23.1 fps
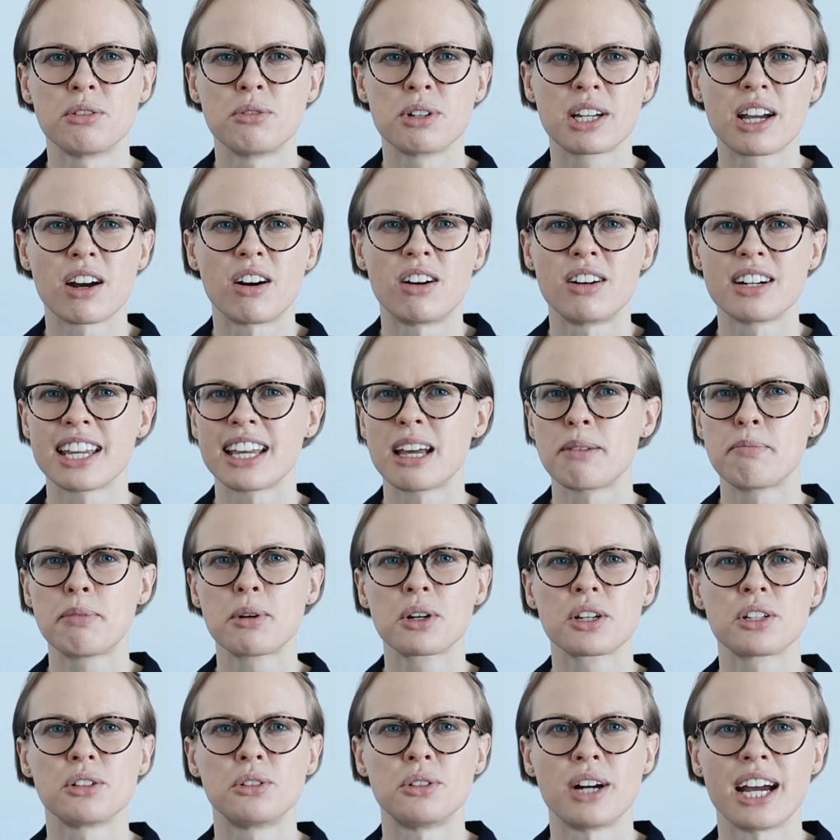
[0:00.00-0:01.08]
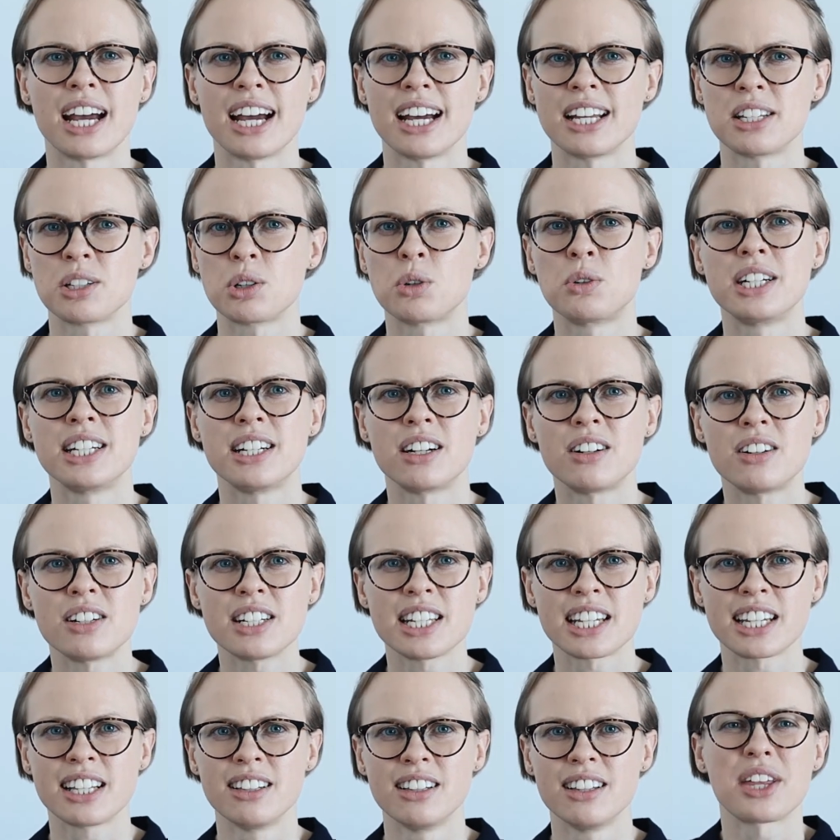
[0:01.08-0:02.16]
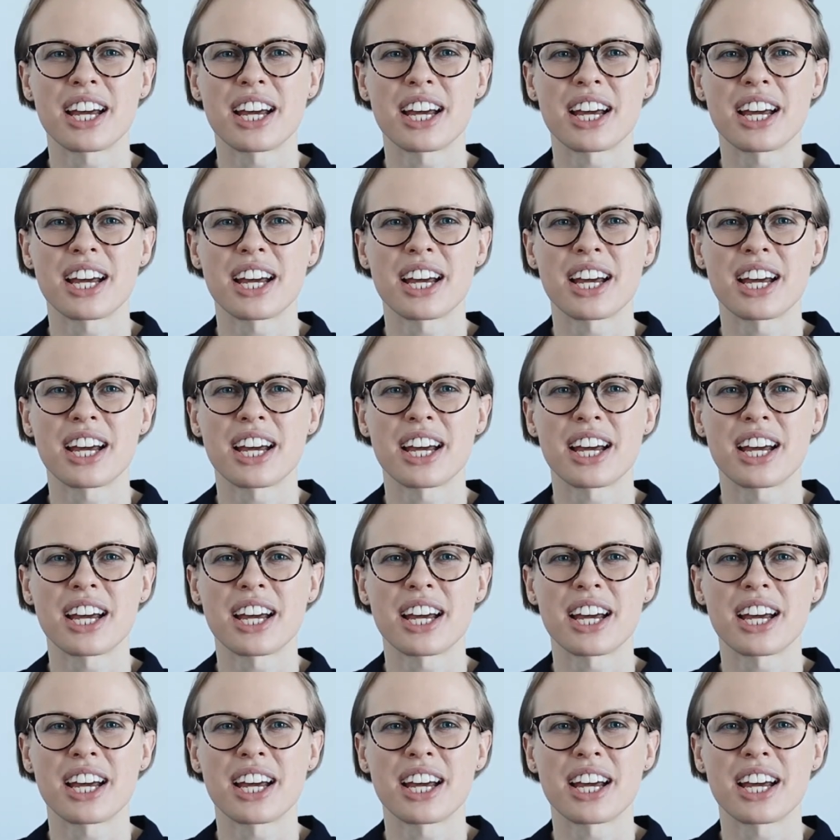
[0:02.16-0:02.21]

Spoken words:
regarding a book you read or an article.